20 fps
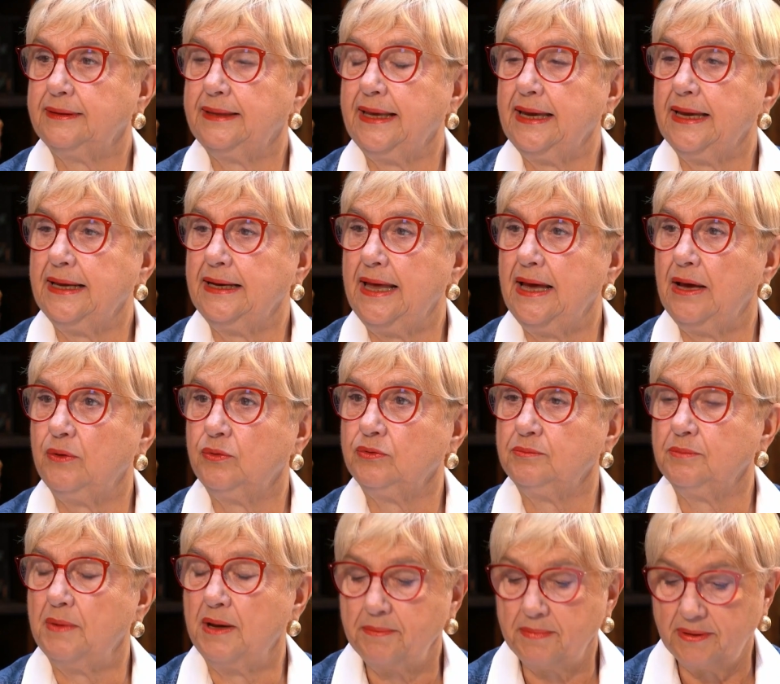they
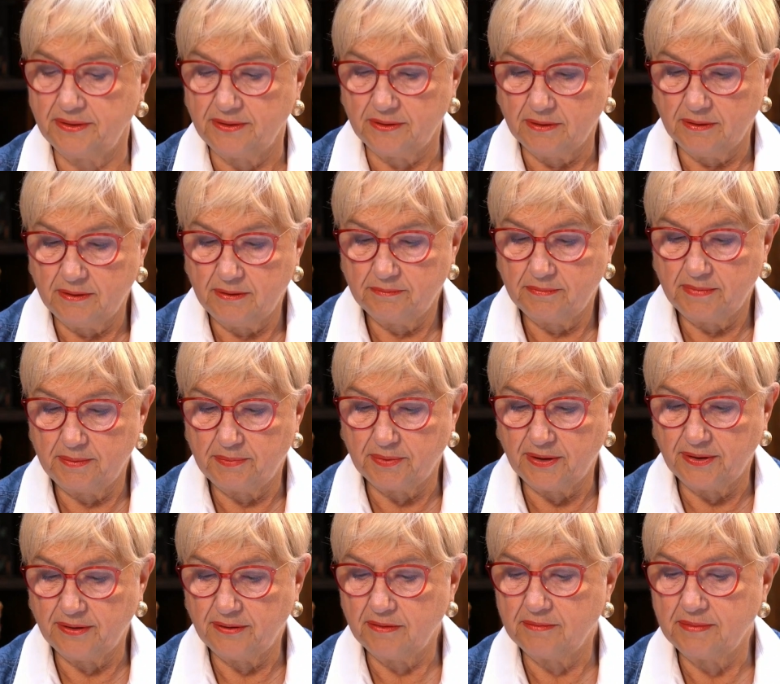allowed my mother, my
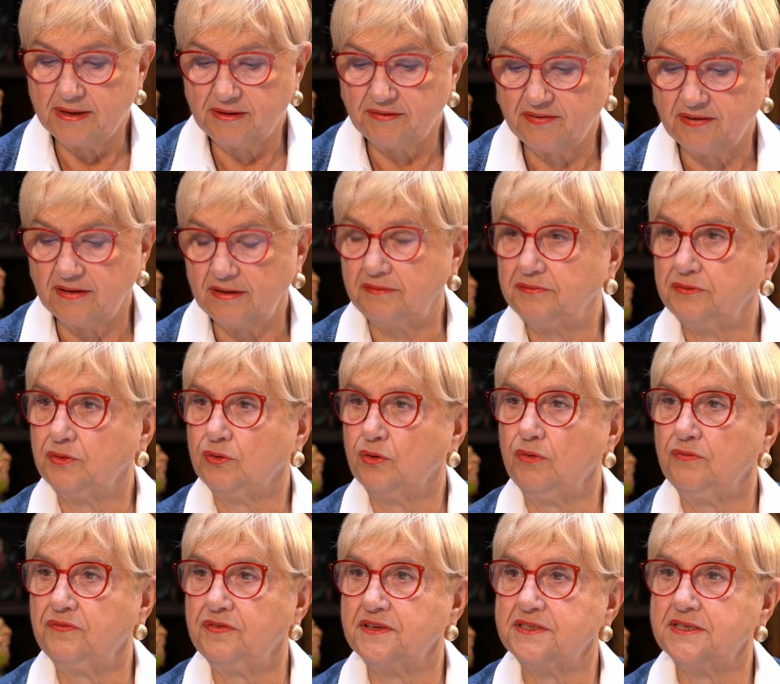brother, and myself to
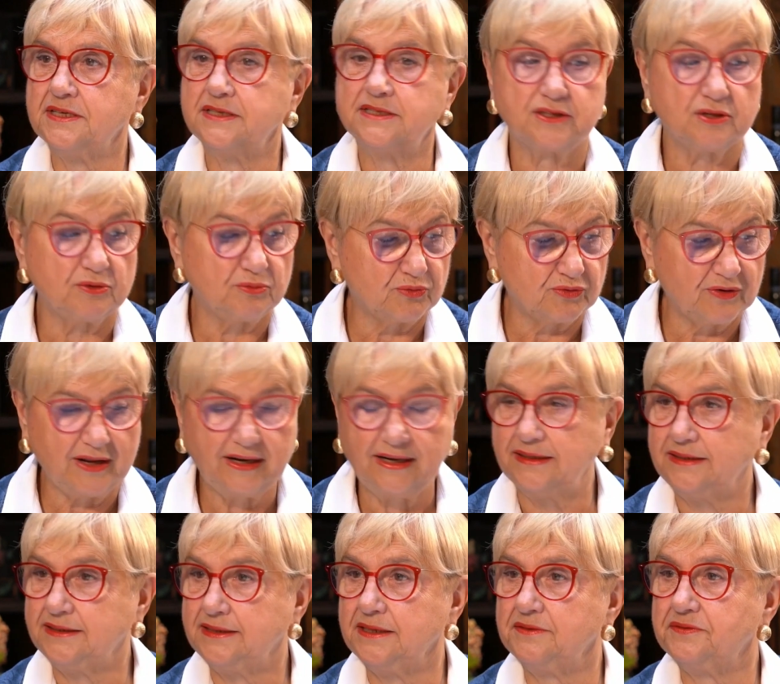go visit some
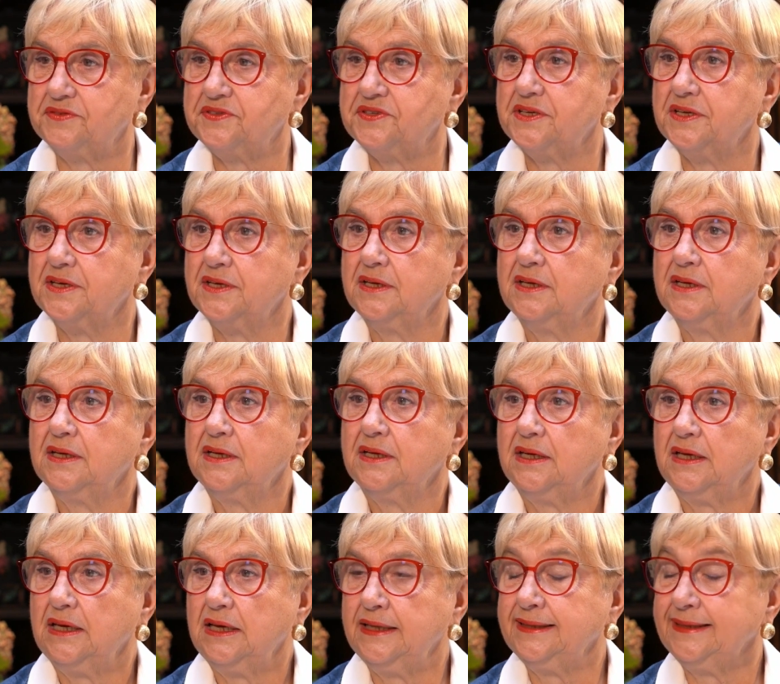relatives
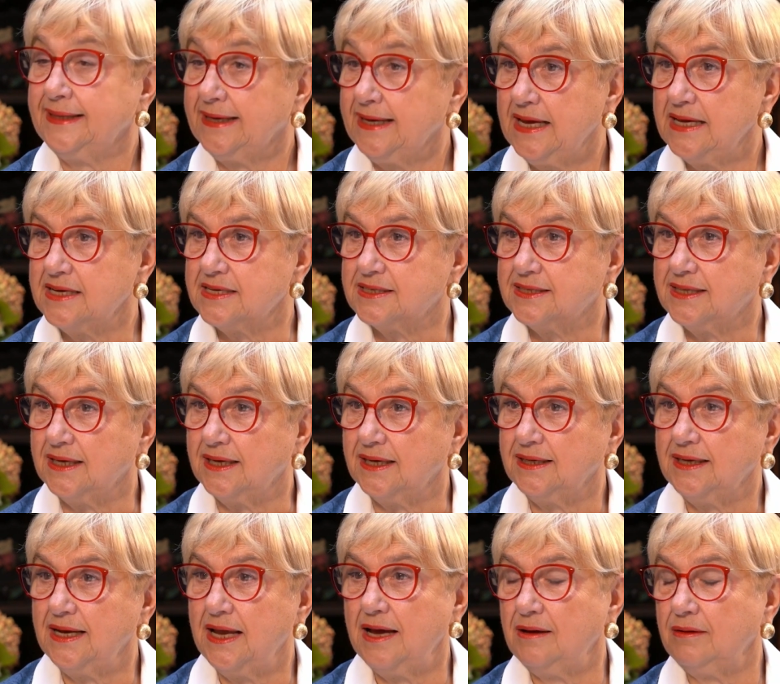in Trieste.
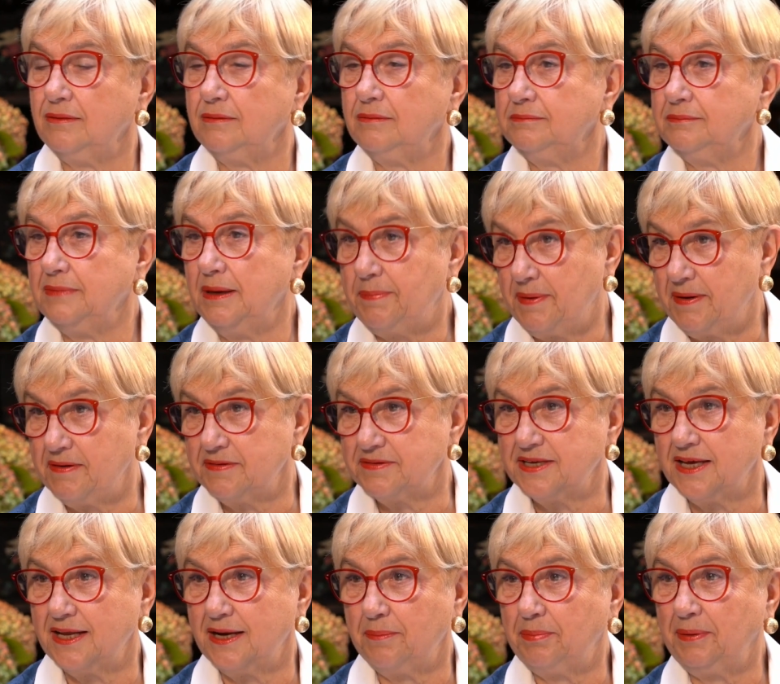Now, my
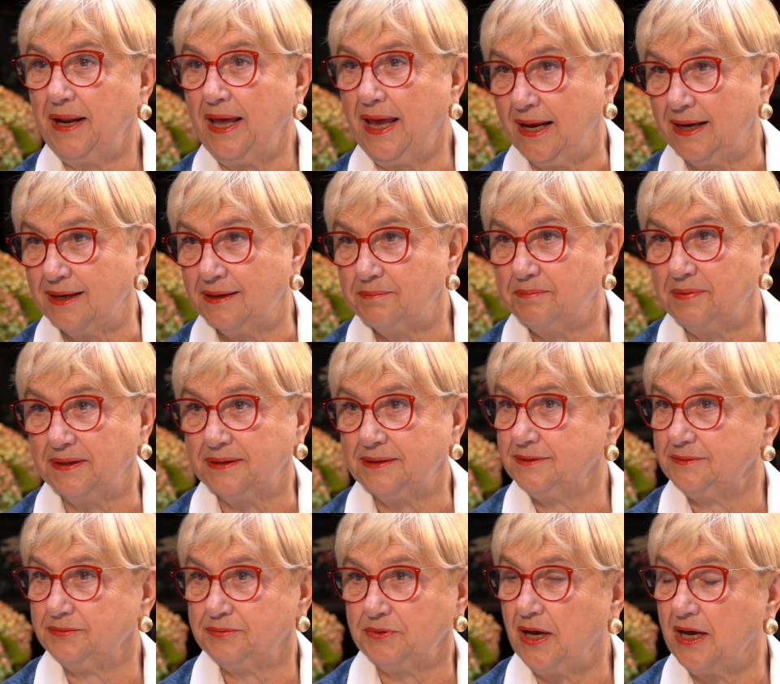parents had a plan, but
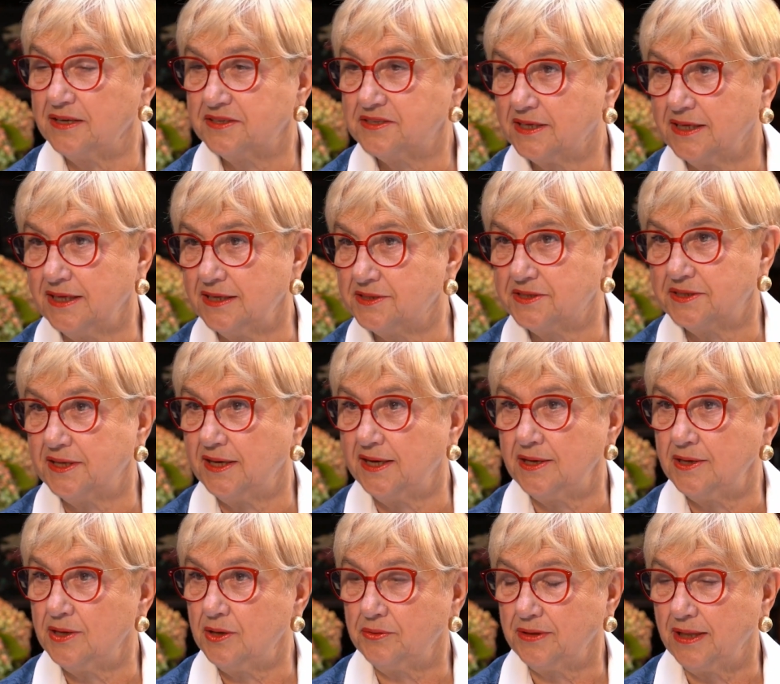us kids
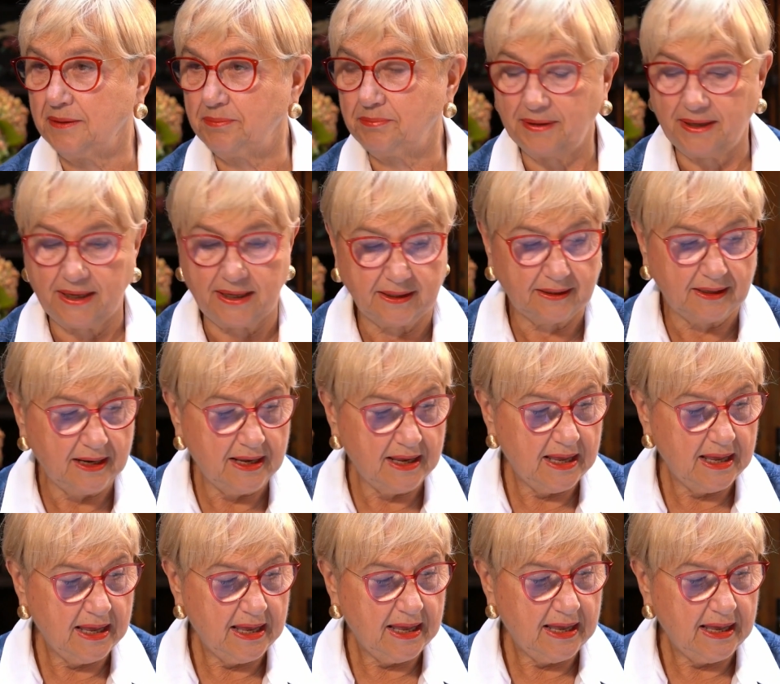didn't know that plan.
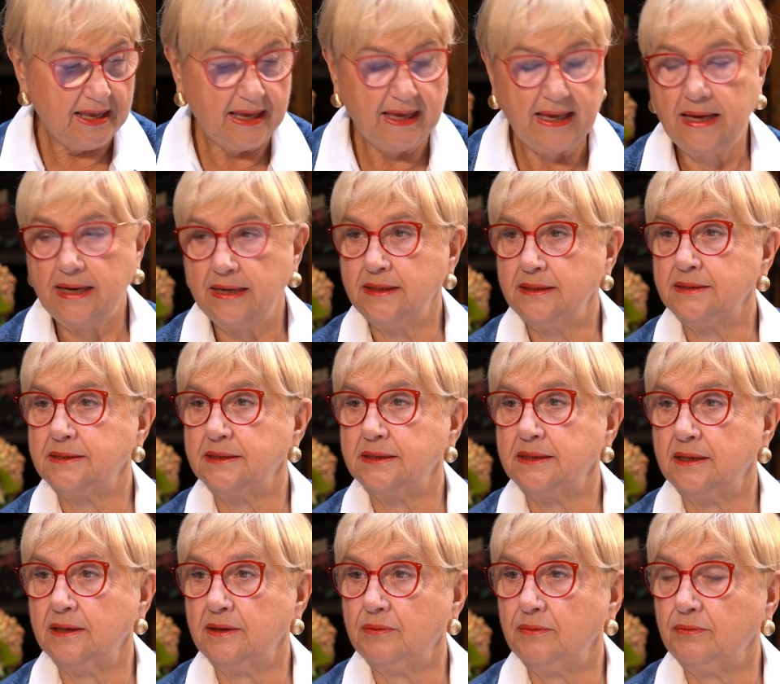And
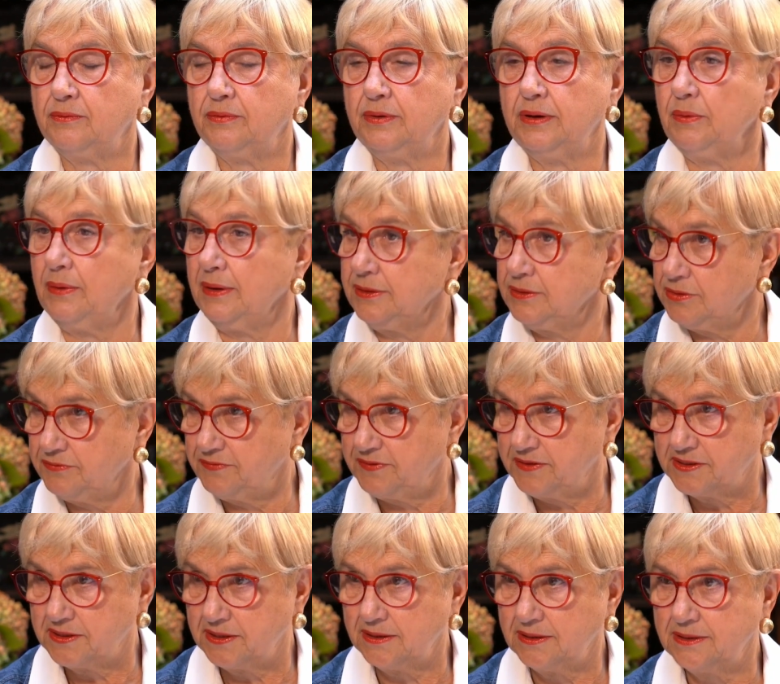we went to
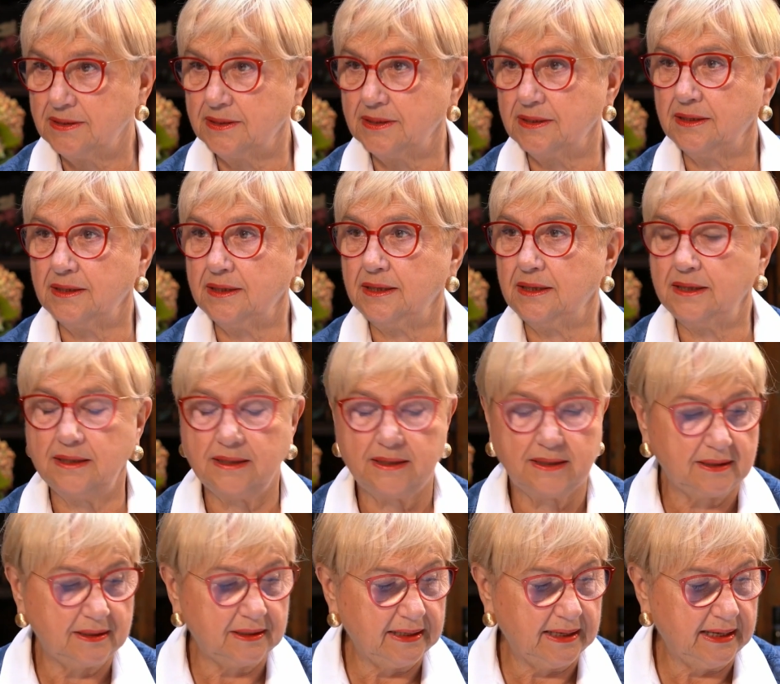visit
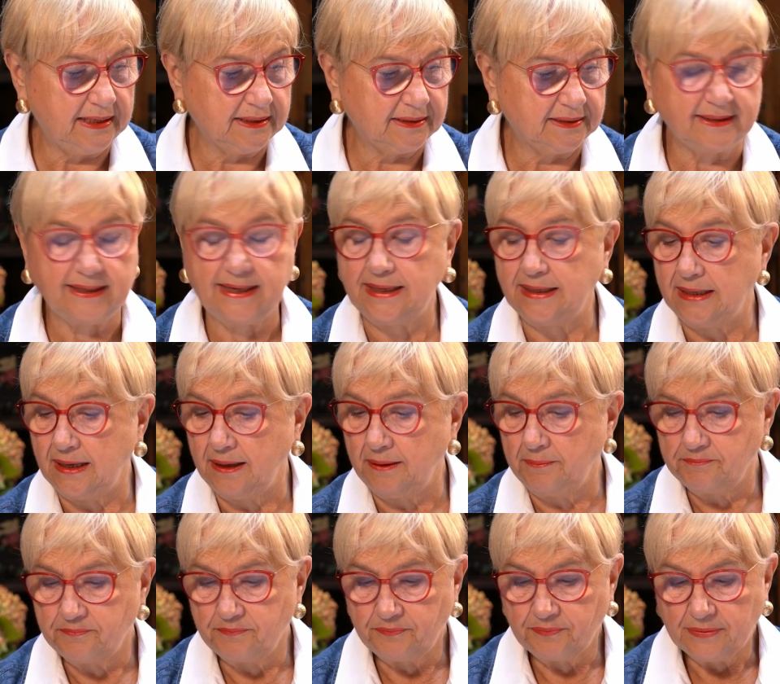Aunt
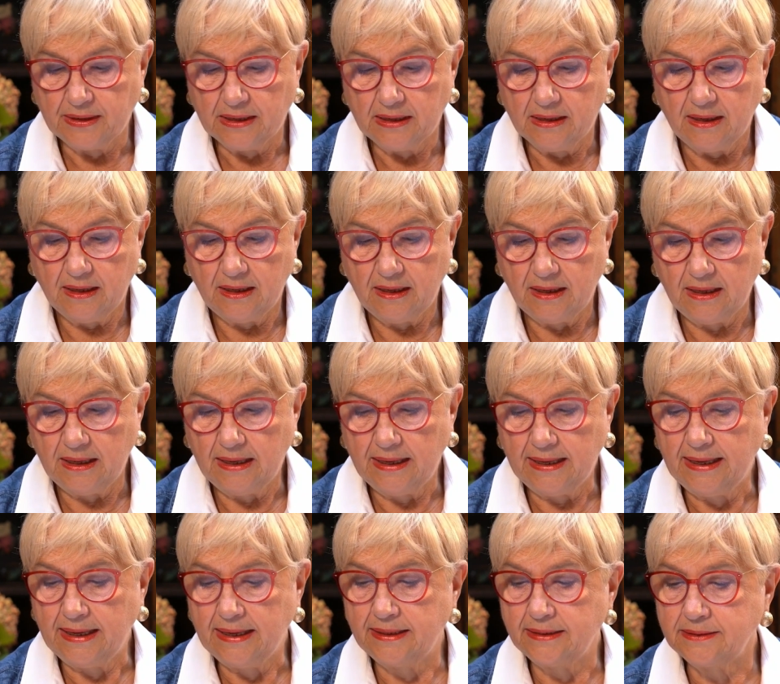Nina,
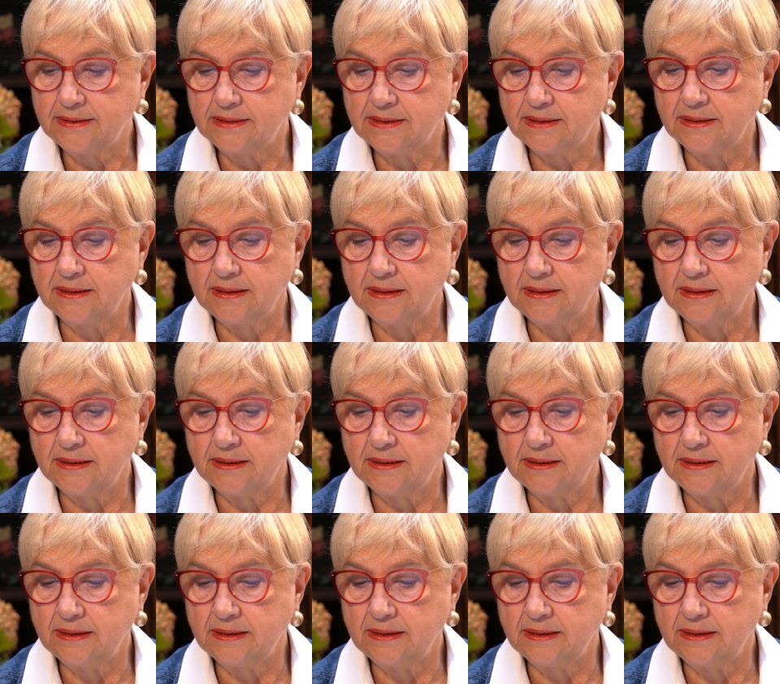and